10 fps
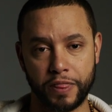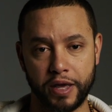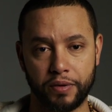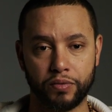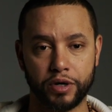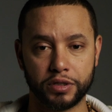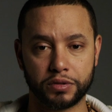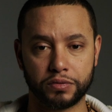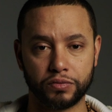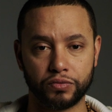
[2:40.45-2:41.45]
It
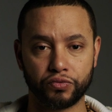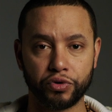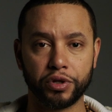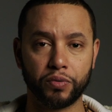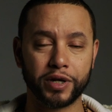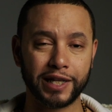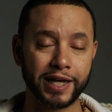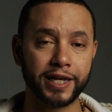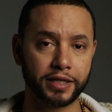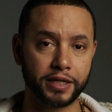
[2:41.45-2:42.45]
was really what
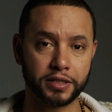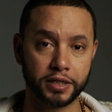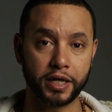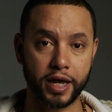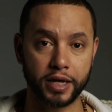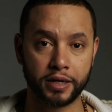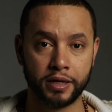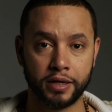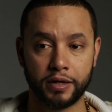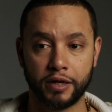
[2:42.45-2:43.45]
Atlanta is today.
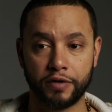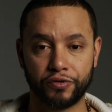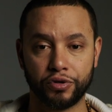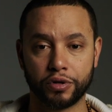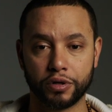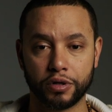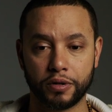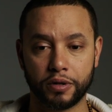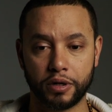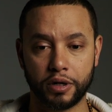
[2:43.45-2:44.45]
If
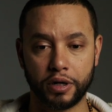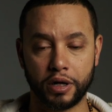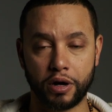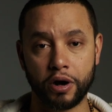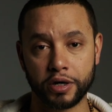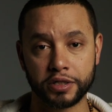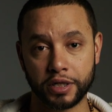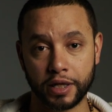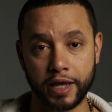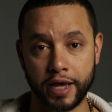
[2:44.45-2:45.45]
you're an artist
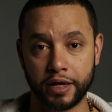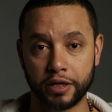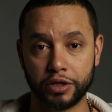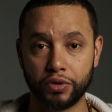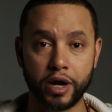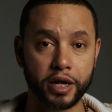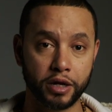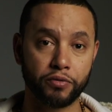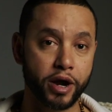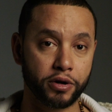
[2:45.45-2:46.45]
in Atlanta and you got a
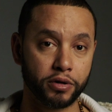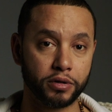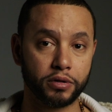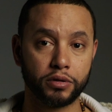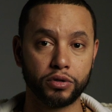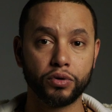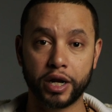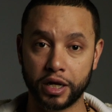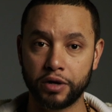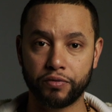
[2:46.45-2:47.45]
hit record, you
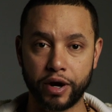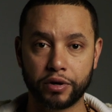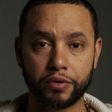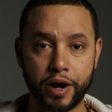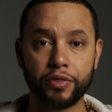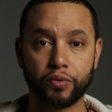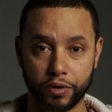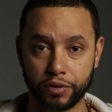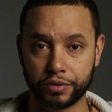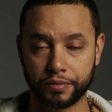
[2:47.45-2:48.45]
got a hit record around the
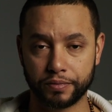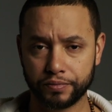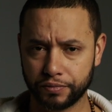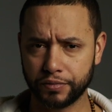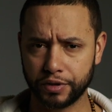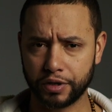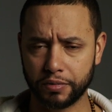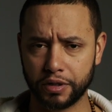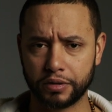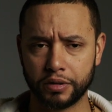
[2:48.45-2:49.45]
world. You know what I
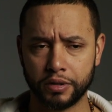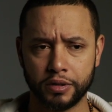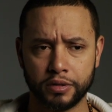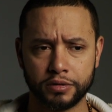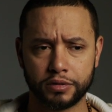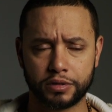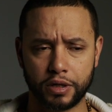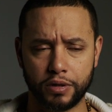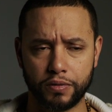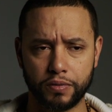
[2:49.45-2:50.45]
mean?
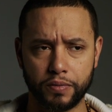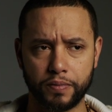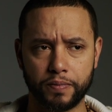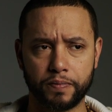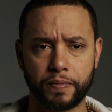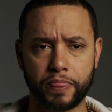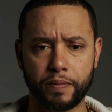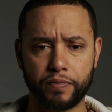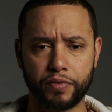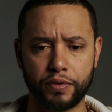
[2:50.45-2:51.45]
So
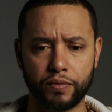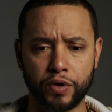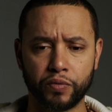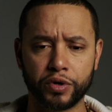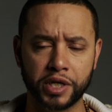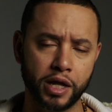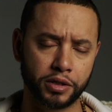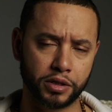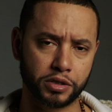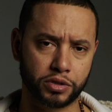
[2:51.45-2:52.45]
when we're
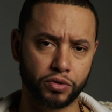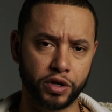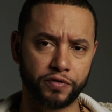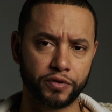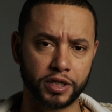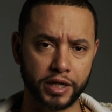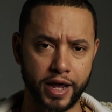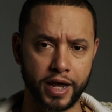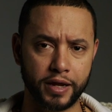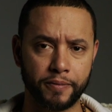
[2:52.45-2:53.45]
telling this story for
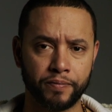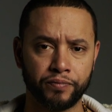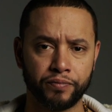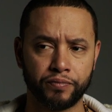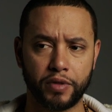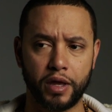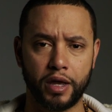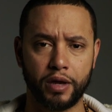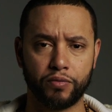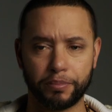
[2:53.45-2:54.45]
today
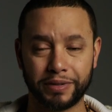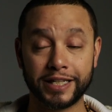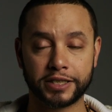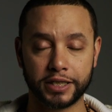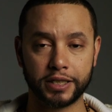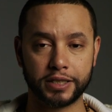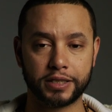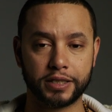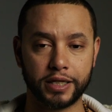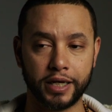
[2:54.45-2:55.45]
and we're placing
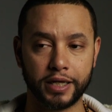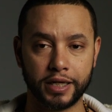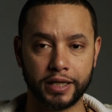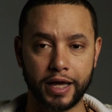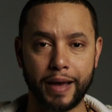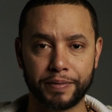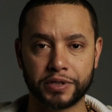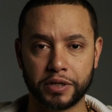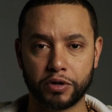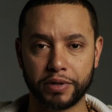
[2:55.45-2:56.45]
it in the
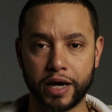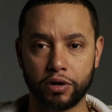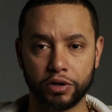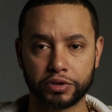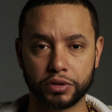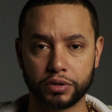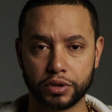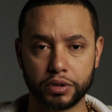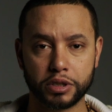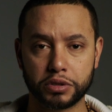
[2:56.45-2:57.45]
epicenter of black culture,
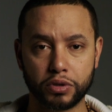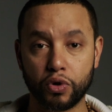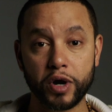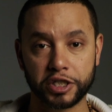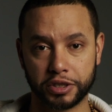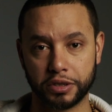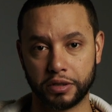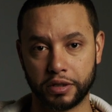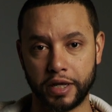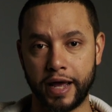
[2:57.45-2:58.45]
there is no question
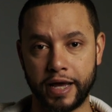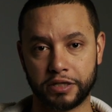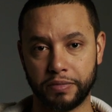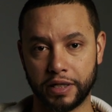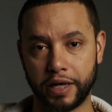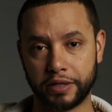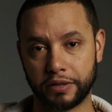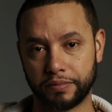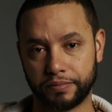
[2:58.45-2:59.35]
that it has to be Atlanta.